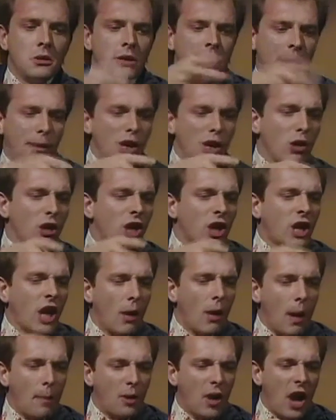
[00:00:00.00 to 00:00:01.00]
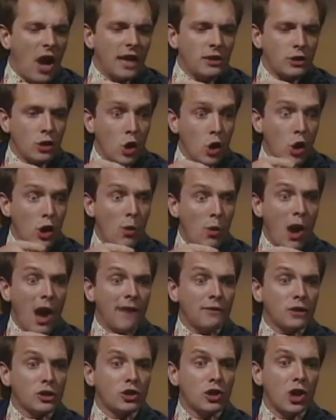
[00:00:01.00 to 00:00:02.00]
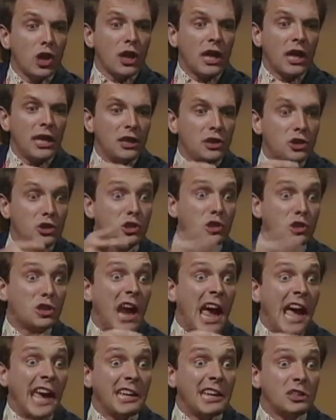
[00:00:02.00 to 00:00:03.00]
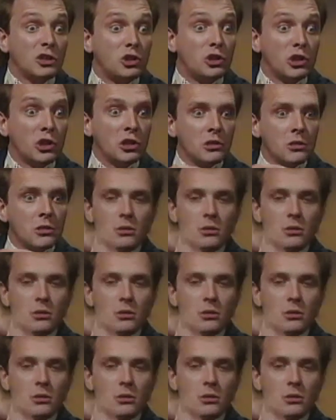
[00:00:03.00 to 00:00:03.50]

Now, are you going to cooperate or do I have to start getting strange?